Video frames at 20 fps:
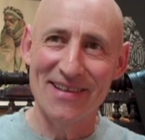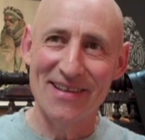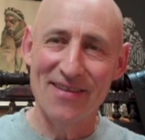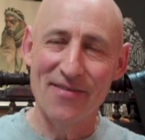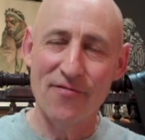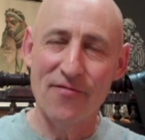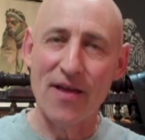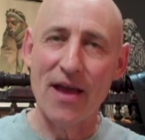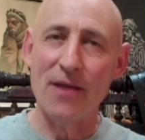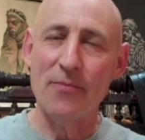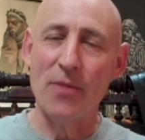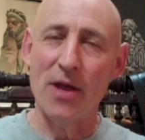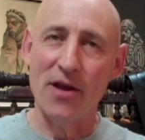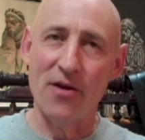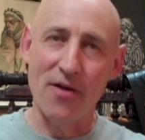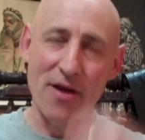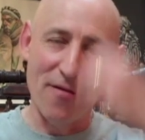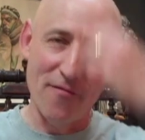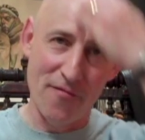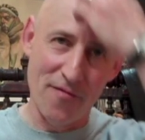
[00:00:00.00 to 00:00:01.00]
In fact, my
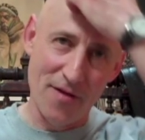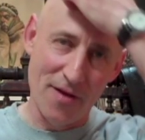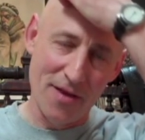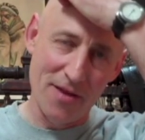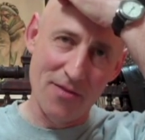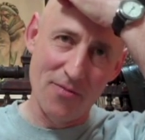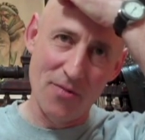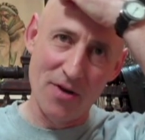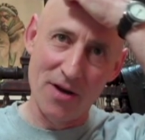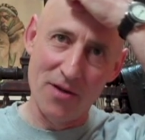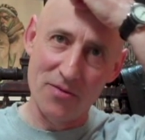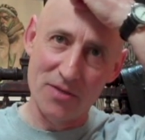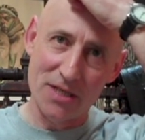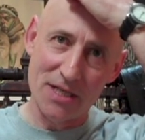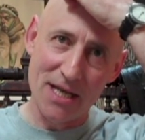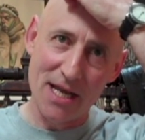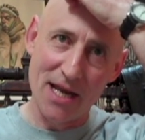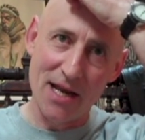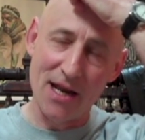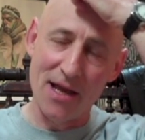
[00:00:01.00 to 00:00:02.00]
grandfather, when I was
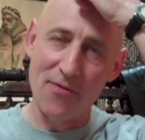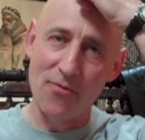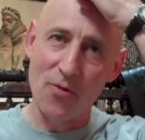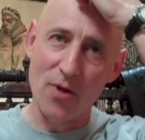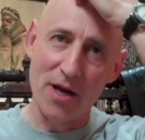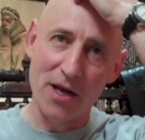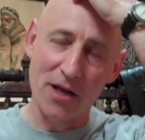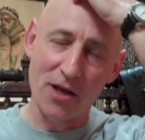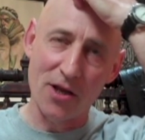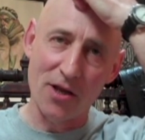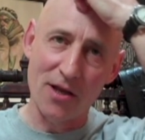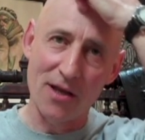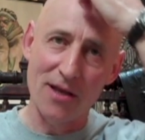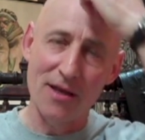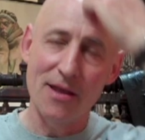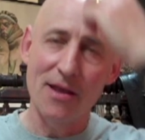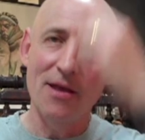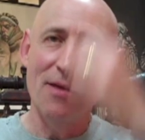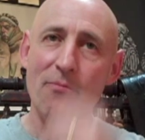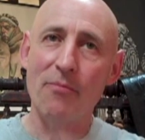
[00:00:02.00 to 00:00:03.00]
10, I won a
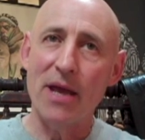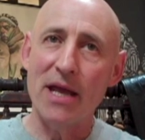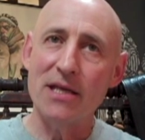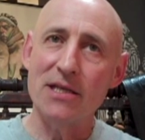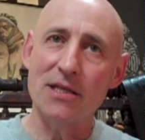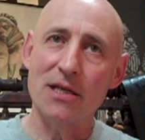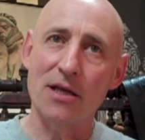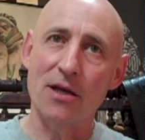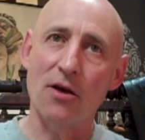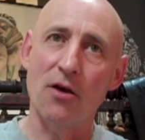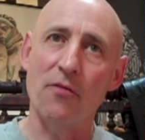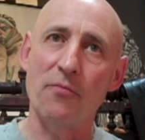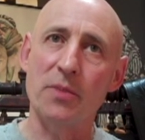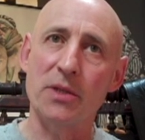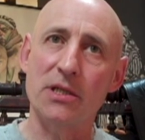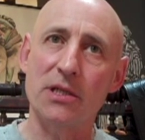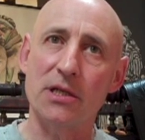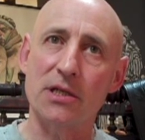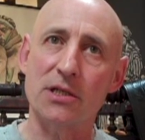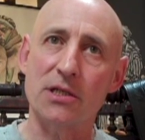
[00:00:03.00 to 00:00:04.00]
painting
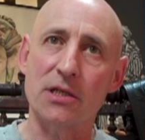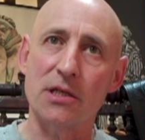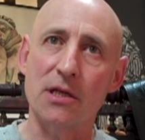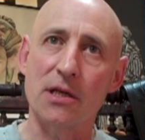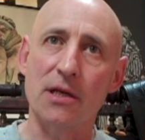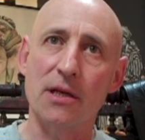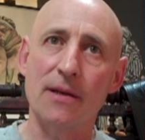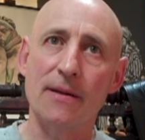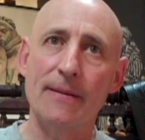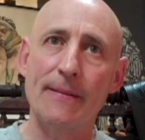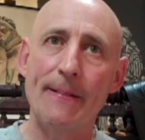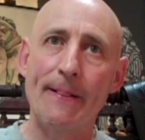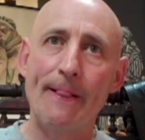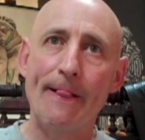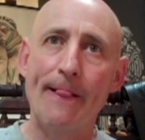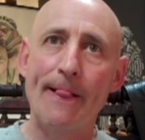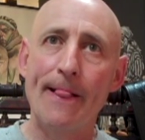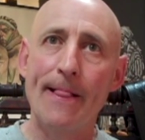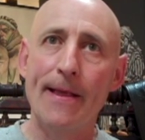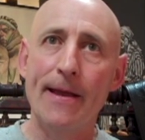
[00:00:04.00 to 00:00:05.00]
competition
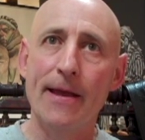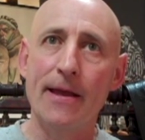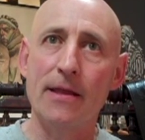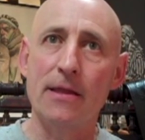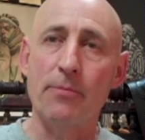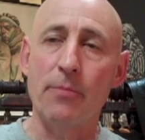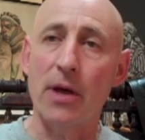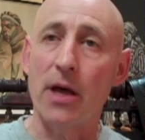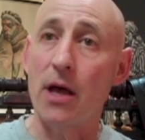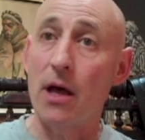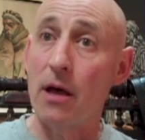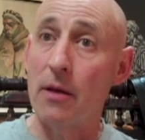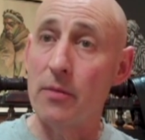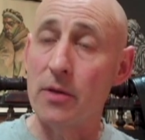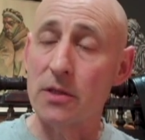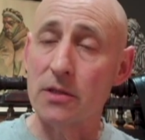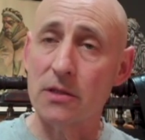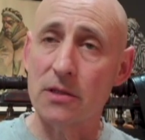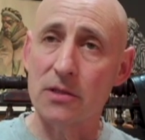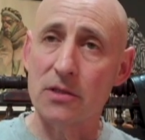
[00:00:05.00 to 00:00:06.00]
in the
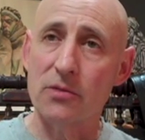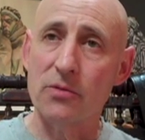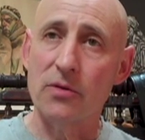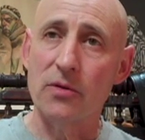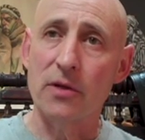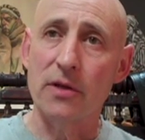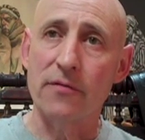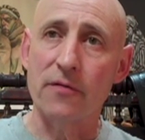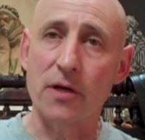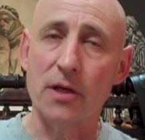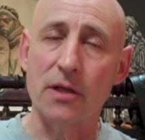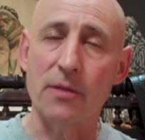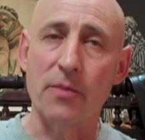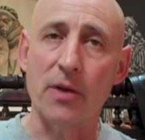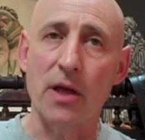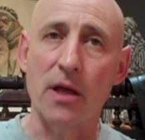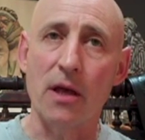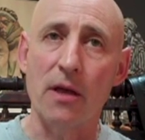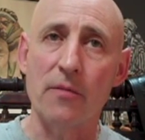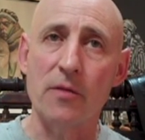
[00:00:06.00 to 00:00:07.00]
Bahamas, because we were living in the
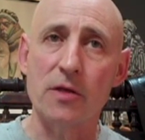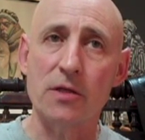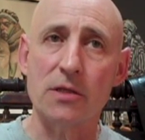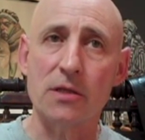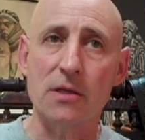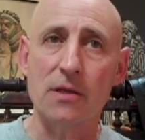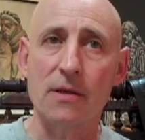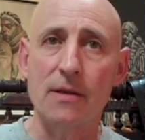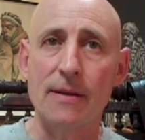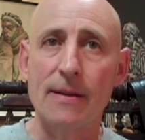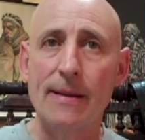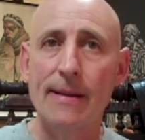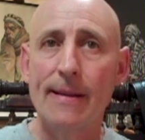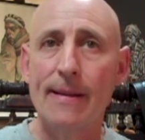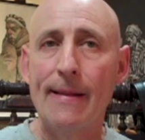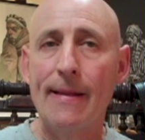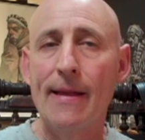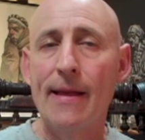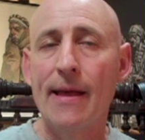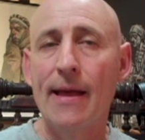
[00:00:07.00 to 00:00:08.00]
Bahamas,
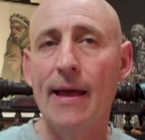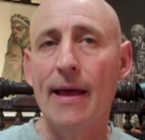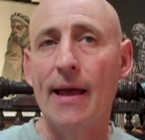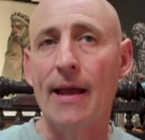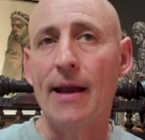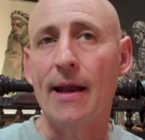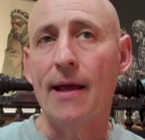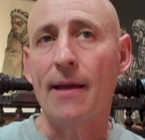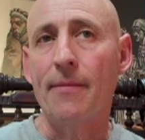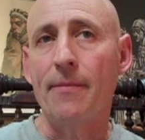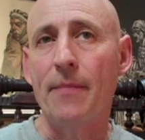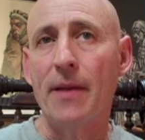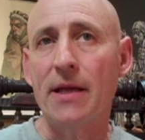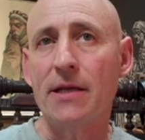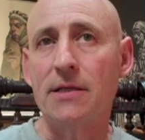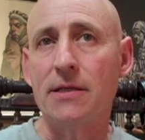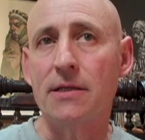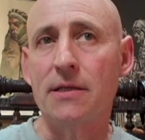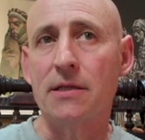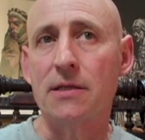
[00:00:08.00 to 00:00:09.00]
and I
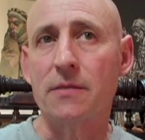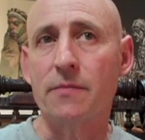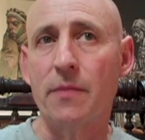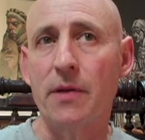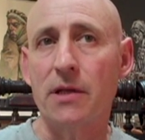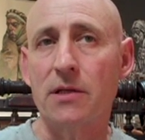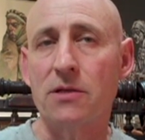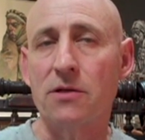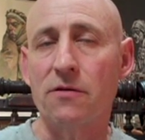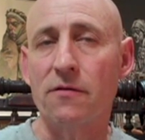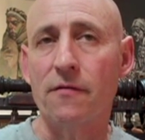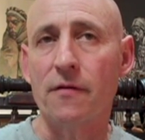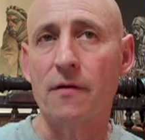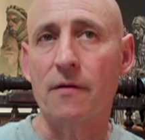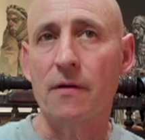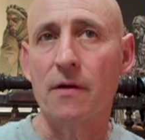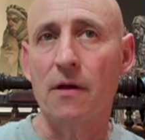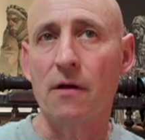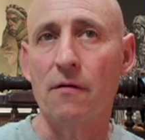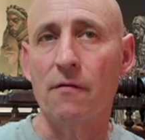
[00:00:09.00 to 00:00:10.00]
painted this picture
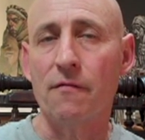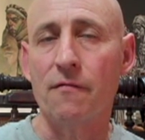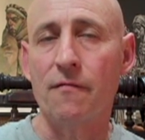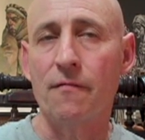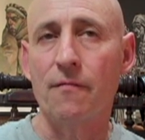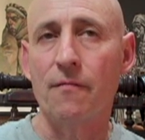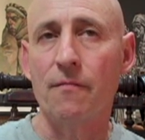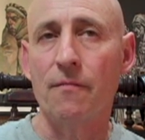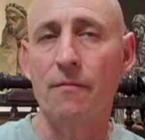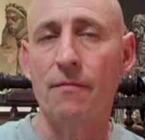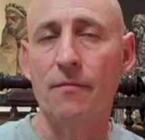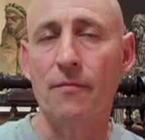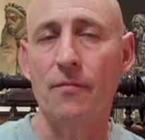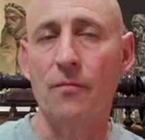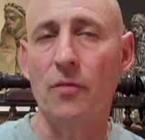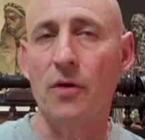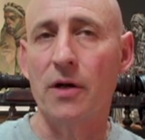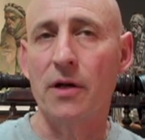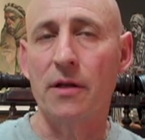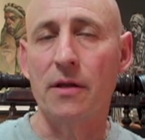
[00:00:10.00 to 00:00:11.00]
of
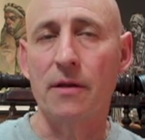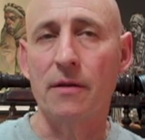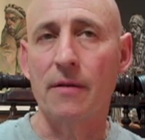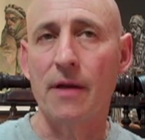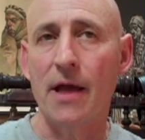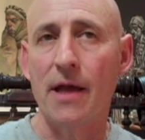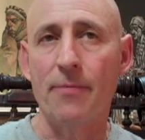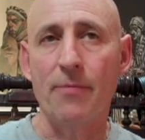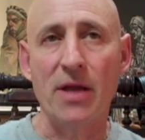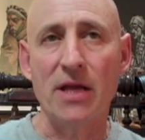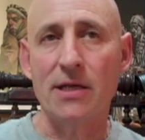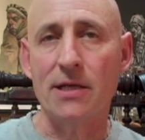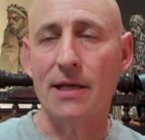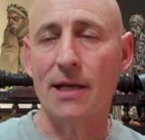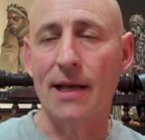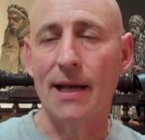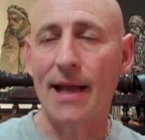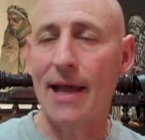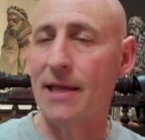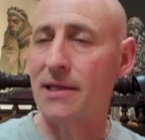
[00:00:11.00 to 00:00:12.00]
I painted
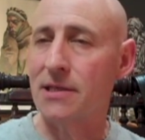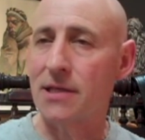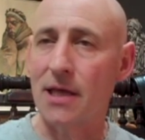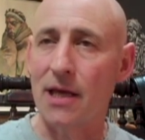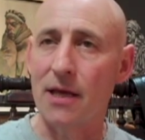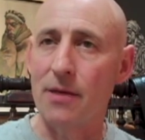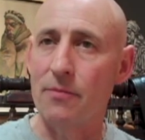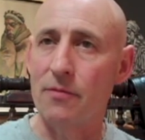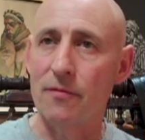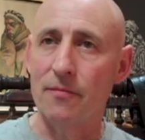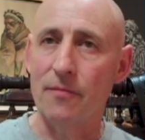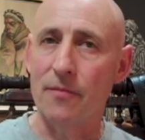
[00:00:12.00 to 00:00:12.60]
a landscape